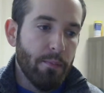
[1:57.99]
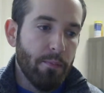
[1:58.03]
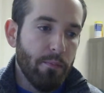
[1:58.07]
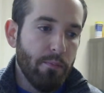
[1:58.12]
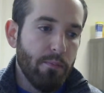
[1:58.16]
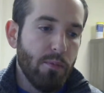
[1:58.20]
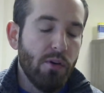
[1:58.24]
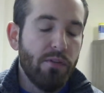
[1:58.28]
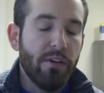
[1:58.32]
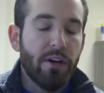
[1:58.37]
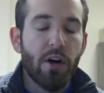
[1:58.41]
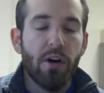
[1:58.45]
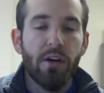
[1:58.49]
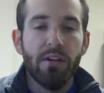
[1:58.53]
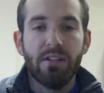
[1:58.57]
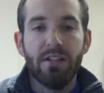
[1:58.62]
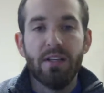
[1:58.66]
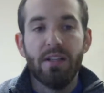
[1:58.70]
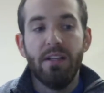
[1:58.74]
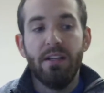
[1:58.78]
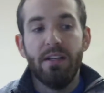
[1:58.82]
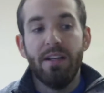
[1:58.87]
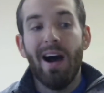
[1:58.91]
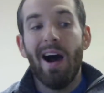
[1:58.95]
Moving on
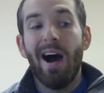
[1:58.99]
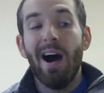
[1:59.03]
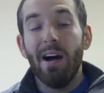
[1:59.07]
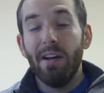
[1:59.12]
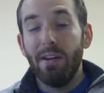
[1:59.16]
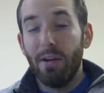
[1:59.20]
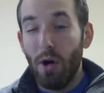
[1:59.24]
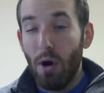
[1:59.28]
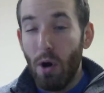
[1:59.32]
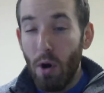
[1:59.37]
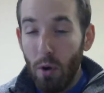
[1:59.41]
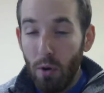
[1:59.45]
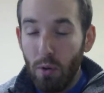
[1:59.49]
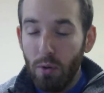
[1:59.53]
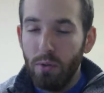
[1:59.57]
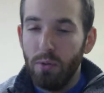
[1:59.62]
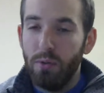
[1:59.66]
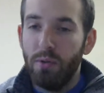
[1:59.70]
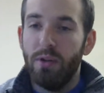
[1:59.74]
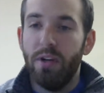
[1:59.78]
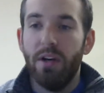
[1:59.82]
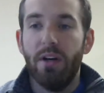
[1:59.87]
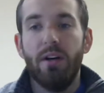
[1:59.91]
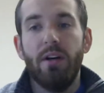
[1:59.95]
to the
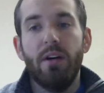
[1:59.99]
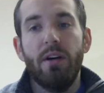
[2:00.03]
non-owned